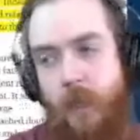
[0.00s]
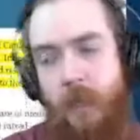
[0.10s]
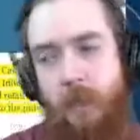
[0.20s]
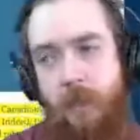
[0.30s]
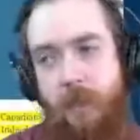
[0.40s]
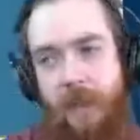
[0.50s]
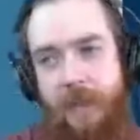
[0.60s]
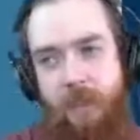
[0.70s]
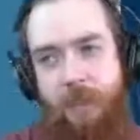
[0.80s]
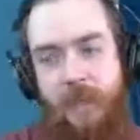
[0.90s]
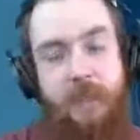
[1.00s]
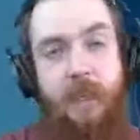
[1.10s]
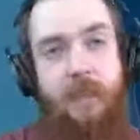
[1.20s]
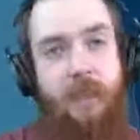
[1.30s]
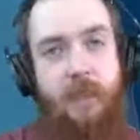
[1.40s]
And that is
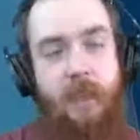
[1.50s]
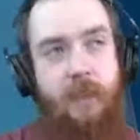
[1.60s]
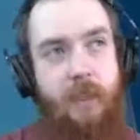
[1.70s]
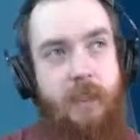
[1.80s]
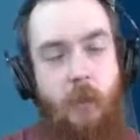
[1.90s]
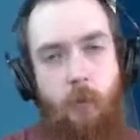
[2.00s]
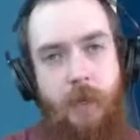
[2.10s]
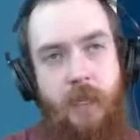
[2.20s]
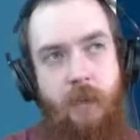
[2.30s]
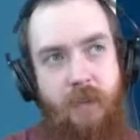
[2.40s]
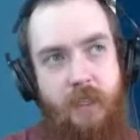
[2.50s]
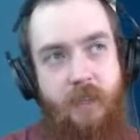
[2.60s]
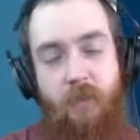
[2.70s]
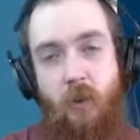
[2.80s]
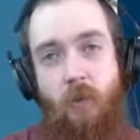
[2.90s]
fascinating to think that so many of
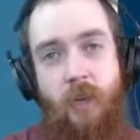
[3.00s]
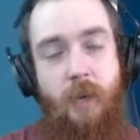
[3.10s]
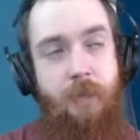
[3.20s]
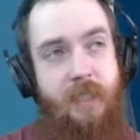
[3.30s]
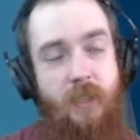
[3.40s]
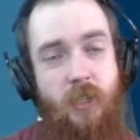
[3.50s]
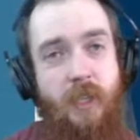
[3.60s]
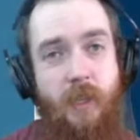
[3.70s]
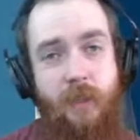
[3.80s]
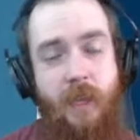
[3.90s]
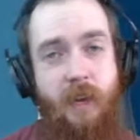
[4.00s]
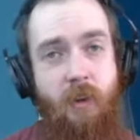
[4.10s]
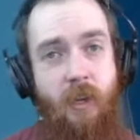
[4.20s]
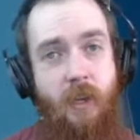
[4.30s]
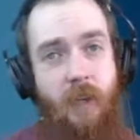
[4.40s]
us have grown up essentially in an
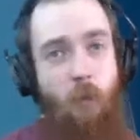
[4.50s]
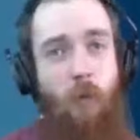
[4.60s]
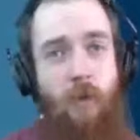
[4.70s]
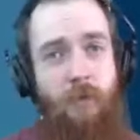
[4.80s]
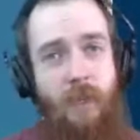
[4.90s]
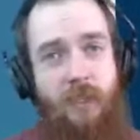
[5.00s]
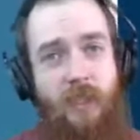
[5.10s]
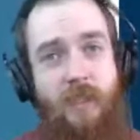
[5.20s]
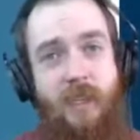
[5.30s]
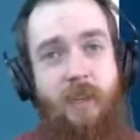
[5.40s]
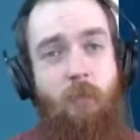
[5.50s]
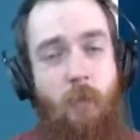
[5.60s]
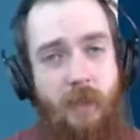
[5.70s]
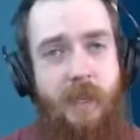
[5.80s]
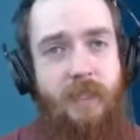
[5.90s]
era where inflation
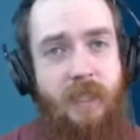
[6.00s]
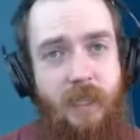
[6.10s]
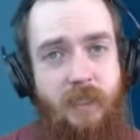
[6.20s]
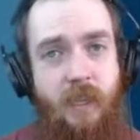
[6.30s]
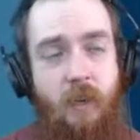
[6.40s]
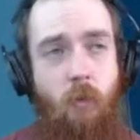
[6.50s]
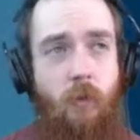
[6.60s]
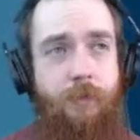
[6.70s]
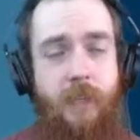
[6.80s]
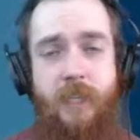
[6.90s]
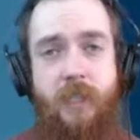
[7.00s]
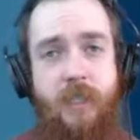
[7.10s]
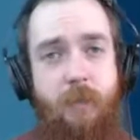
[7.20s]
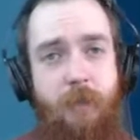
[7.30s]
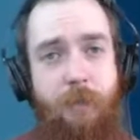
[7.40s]
didn't really exist, or
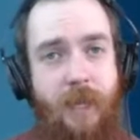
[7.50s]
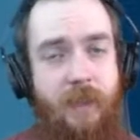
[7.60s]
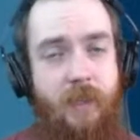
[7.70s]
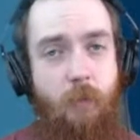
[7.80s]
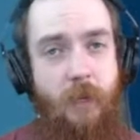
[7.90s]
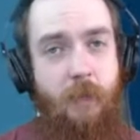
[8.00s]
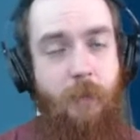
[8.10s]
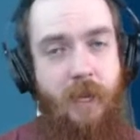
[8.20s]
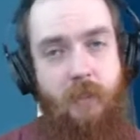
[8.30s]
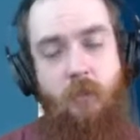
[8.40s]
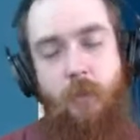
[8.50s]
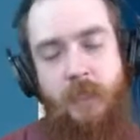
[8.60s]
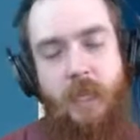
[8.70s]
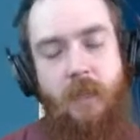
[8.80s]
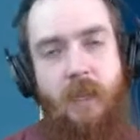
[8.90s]
inflation simply meant that your money bought
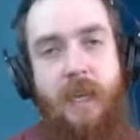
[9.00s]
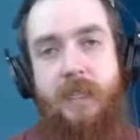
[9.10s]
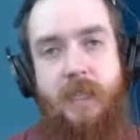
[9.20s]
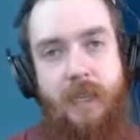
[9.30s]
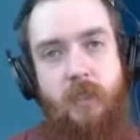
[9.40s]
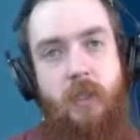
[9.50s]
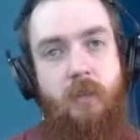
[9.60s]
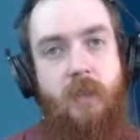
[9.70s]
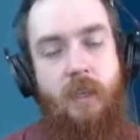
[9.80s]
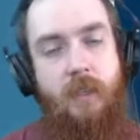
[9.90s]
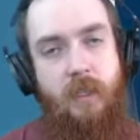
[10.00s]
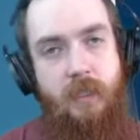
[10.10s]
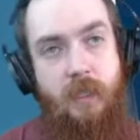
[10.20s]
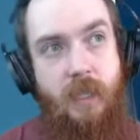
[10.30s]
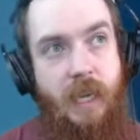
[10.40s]
2% less next year than it
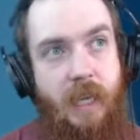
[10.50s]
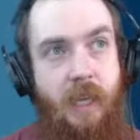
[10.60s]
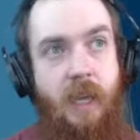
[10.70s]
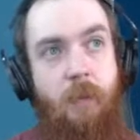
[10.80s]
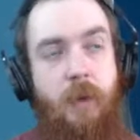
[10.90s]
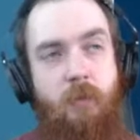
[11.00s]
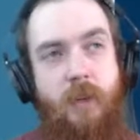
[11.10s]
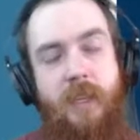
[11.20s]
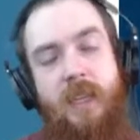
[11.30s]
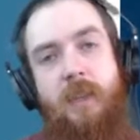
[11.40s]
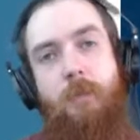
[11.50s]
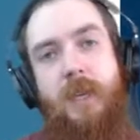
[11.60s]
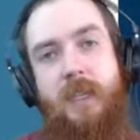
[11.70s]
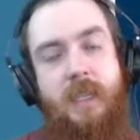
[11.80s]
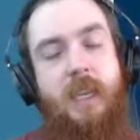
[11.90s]
does today. But really, in the
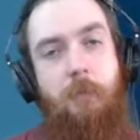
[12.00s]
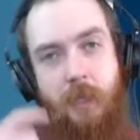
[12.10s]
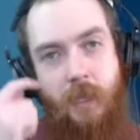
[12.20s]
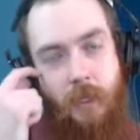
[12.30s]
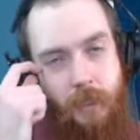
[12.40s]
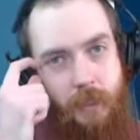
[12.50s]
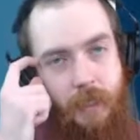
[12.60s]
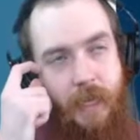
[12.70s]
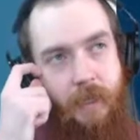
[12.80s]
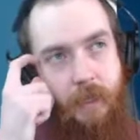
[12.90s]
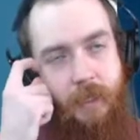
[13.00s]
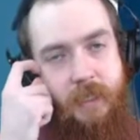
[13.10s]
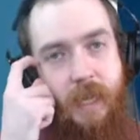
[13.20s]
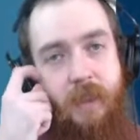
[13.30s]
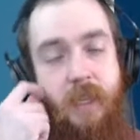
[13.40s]
big scheme of things, is that
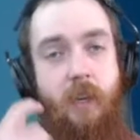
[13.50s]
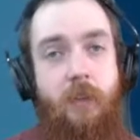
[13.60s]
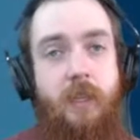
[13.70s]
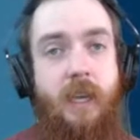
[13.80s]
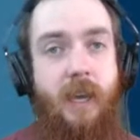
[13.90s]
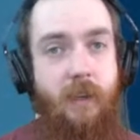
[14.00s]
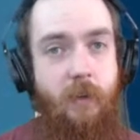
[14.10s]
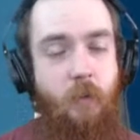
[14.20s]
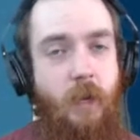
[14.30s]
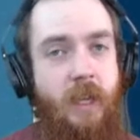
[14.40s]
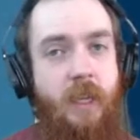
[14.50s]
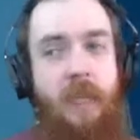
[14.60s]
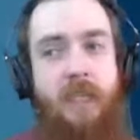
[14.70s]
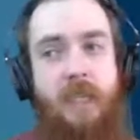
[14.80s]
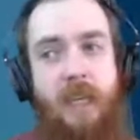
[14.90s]
the hill to die on, right?
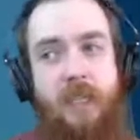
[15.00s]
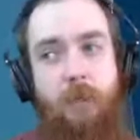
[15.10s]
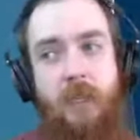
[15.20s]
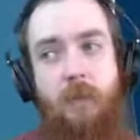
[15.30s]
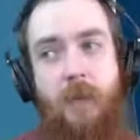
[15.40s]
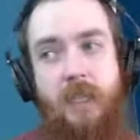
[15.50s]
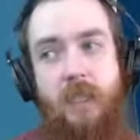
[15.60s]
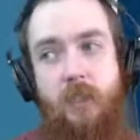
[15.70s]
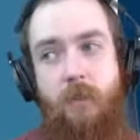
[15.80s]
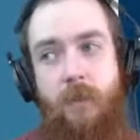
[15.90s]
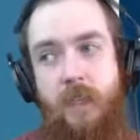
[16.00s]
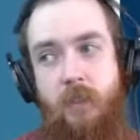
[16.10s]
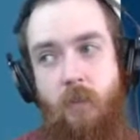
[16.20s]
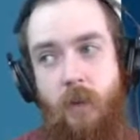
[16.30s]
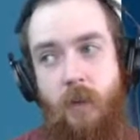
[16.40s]
Is that something to make such a
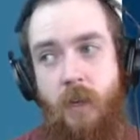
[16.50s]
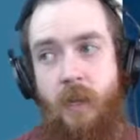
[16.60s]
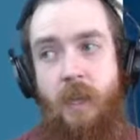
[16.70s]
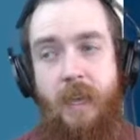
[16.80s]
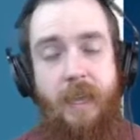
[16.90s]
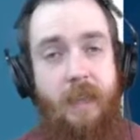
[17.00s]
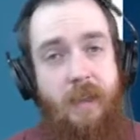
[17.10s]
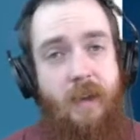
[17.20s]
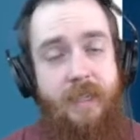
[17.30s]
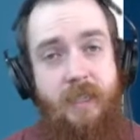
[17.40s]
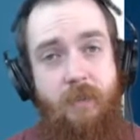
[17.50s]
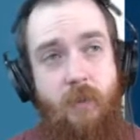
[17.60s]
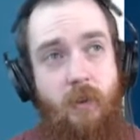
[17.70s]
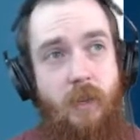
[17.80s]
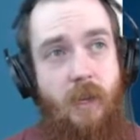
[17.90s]
fuss over? And honestly,
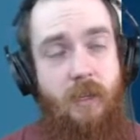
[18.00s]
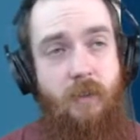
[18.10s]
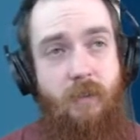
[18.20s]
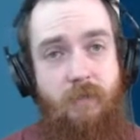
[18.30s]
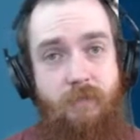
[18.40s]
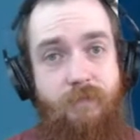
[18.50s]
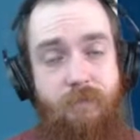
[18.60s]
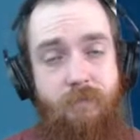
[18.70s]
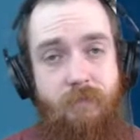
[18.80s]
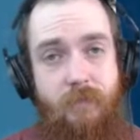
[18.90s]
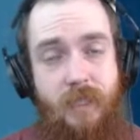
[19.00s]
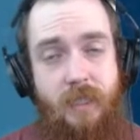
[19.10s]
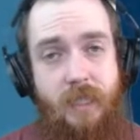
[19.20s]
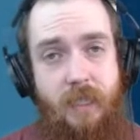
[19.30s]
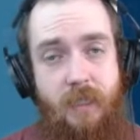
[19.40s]
for a lot of
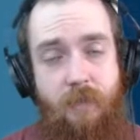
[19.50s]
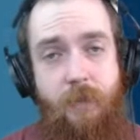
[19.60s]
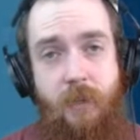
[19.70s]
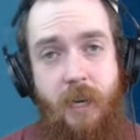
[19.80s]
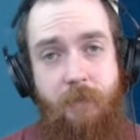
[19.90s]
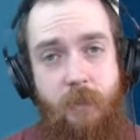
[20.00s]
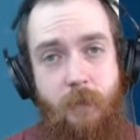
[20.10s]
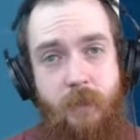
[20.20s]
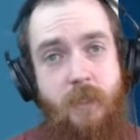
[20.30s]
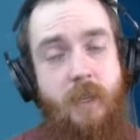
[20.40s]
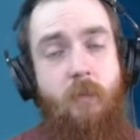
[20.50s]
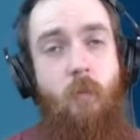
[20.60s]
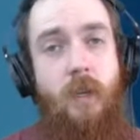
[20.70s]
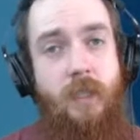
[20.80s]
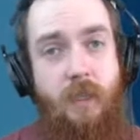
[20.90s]
citizens, for your average person, it
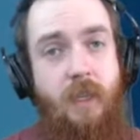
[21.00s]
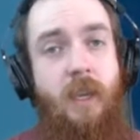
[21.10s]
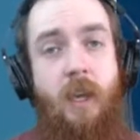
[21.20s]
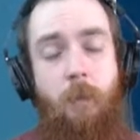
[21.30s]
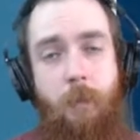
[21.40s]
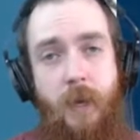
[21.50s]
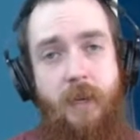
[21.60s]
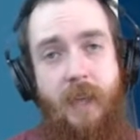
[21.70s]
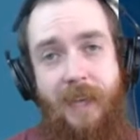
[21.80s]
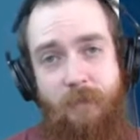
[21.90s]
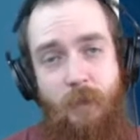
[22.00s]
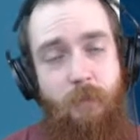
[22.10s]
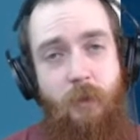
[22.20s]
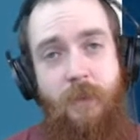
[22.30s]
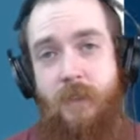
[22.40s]
wasn't. But as we
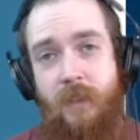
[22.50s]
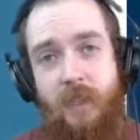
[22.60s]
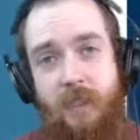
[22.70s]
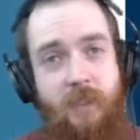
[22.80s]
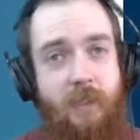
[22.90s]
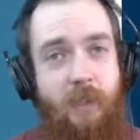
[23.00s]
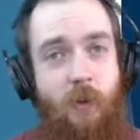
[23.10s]
move into this,